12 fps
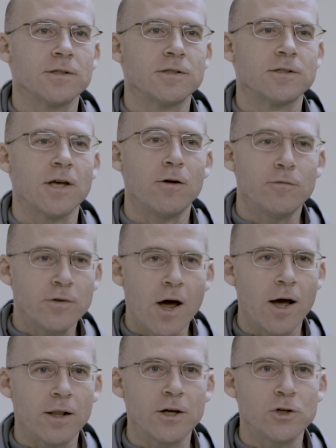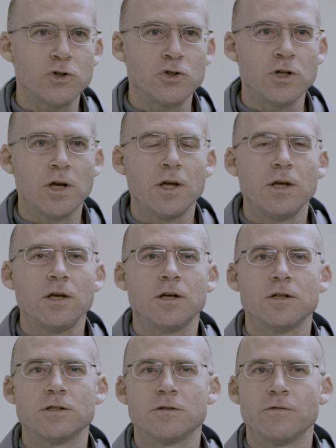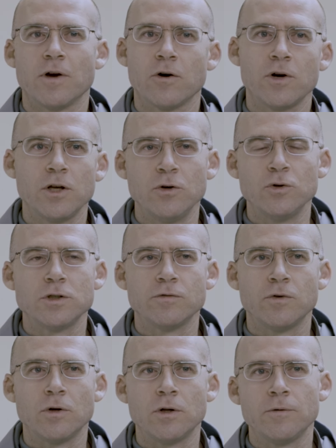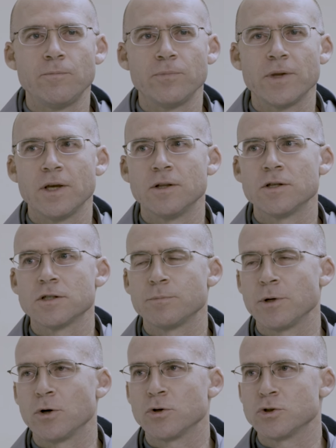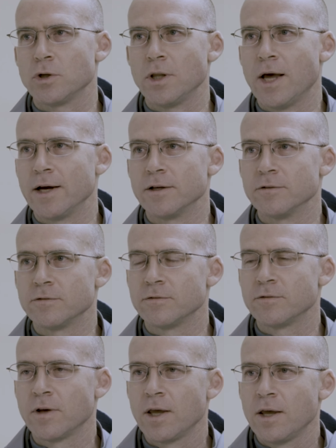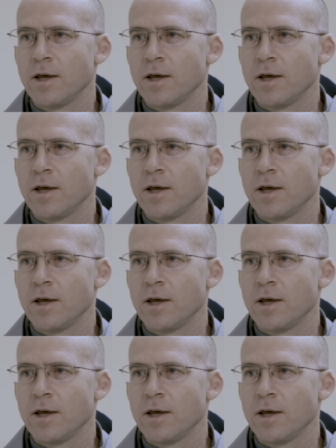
Self knowledge is very useful in the spiritual life